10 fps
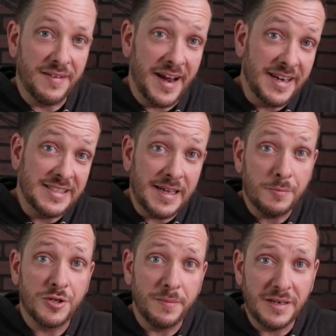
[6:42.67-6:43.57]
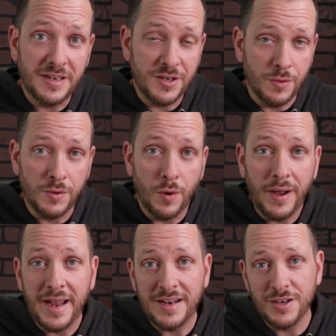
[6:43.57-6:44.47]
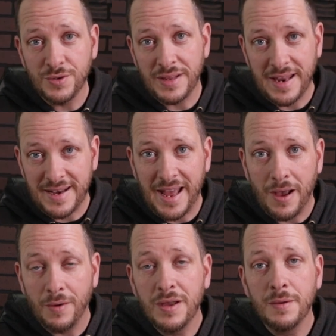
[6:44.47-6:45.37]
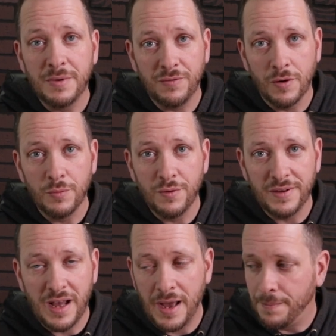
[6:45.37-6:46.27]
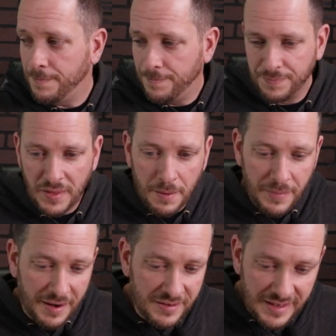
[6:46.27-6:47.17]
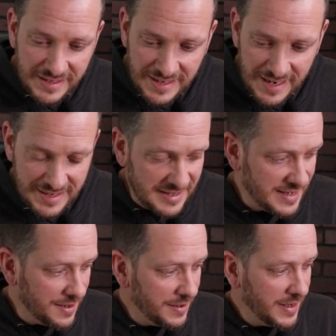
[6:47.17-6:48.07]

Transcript: have any sub trimming to do, go ahead and do that now before moving on. But everything's nice and centered